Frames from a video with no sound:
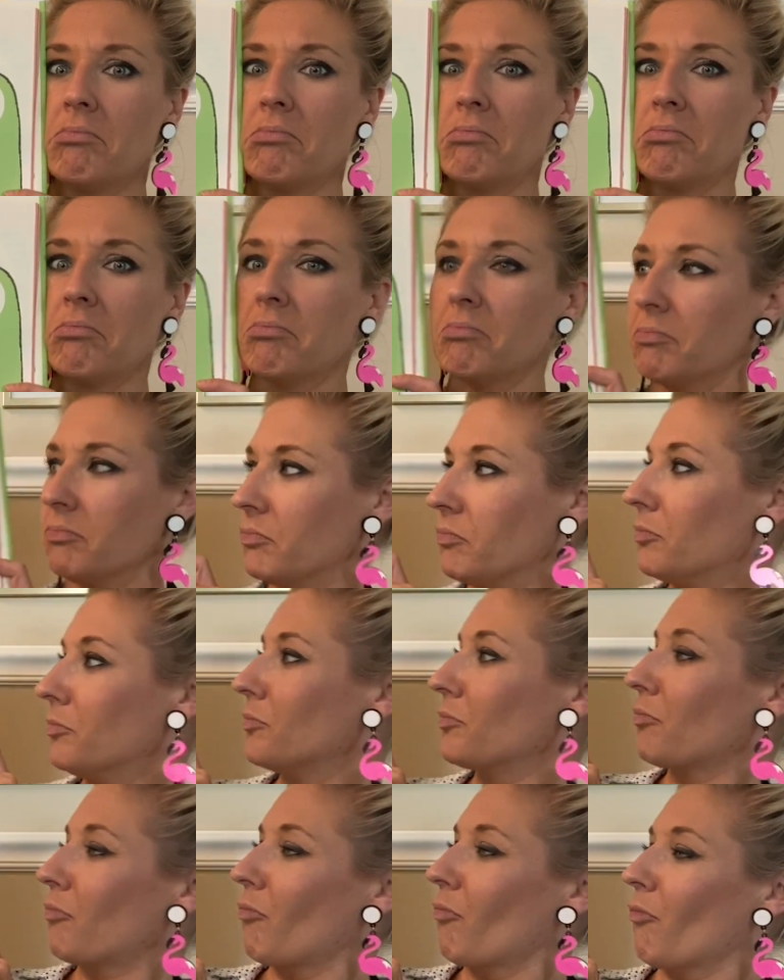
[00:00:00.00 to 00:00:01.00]

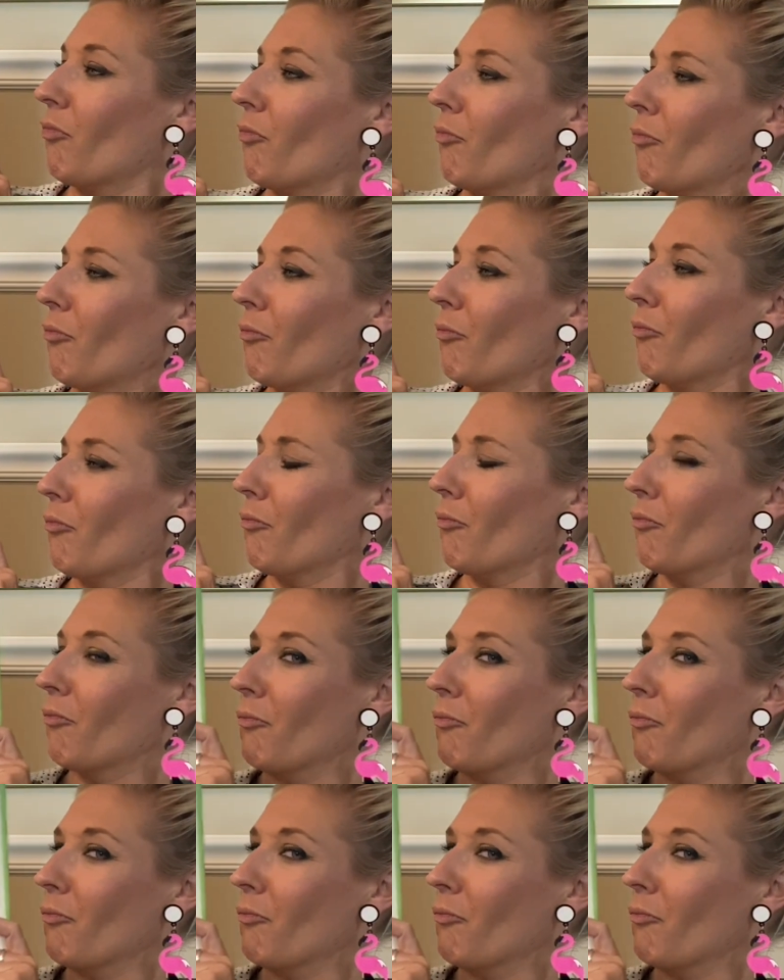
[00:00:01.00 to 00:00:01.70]
[no speech]